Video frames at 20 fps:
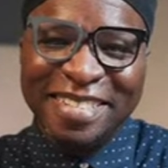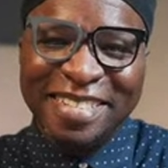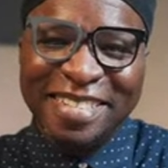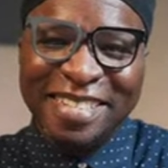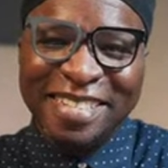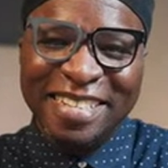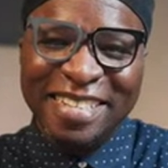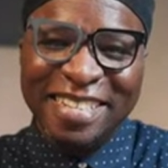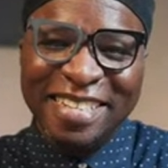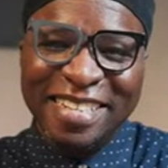
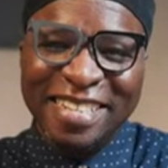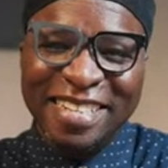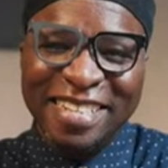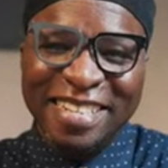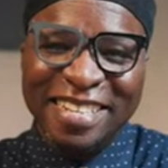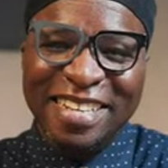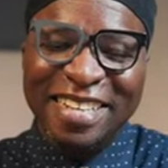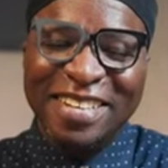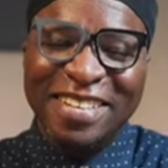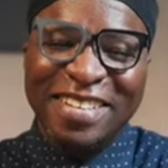
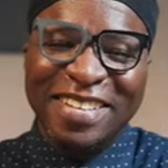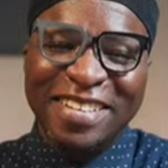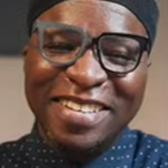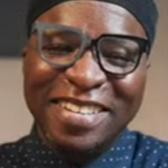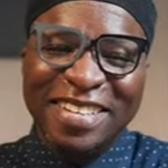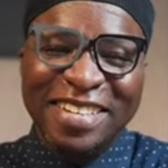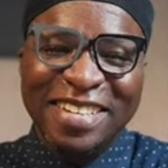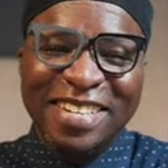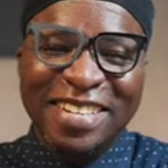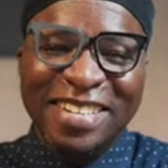
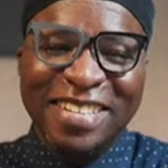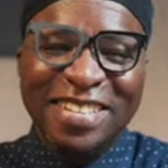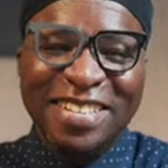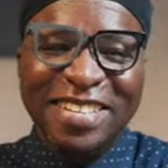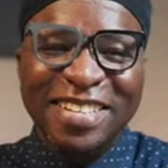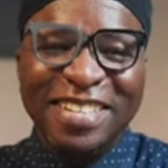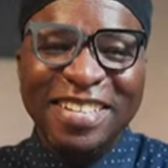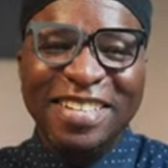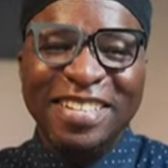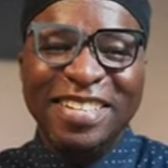
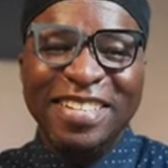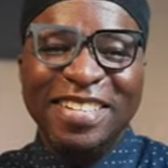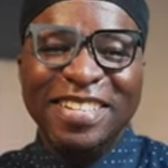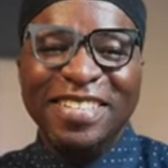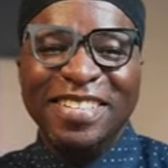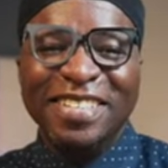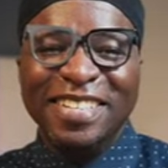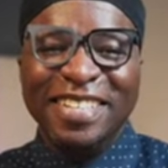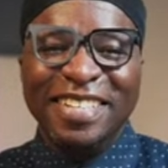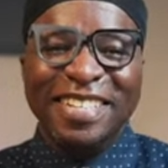
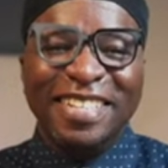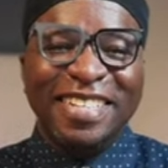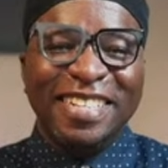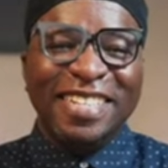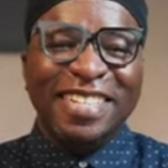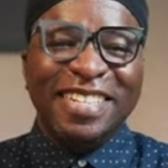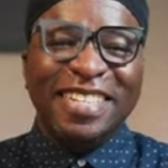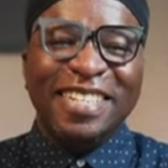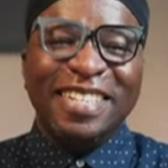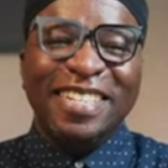
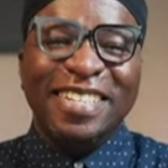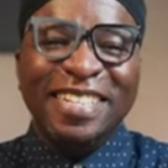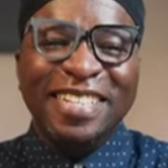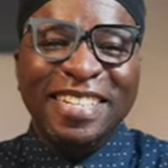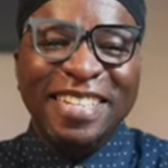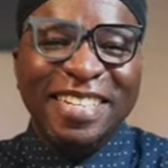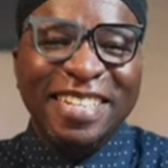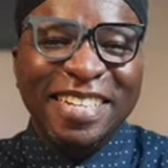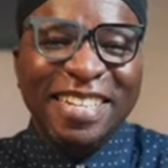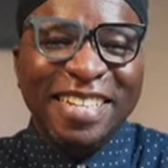
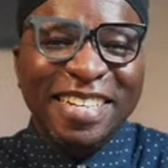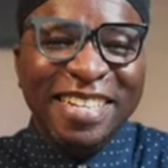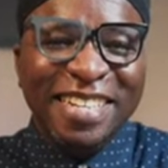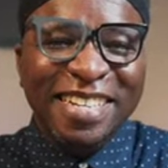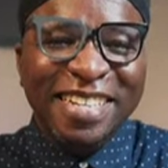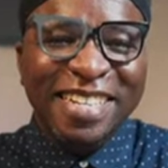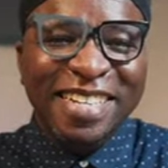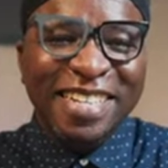No words are spoken by the person on screen.